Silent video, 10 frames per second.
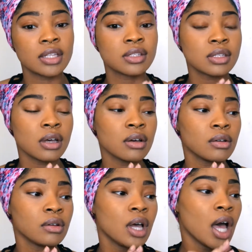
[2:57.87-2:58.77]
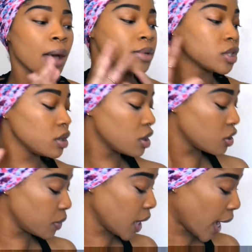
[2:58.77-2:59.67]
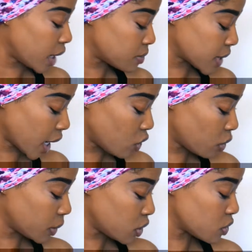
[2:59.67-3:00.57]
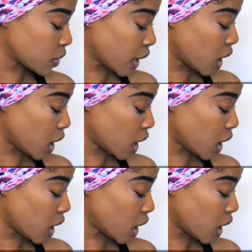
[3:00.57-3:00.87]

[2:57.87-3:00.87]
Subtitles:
So I'm going to show you the 3 items that I normally use when I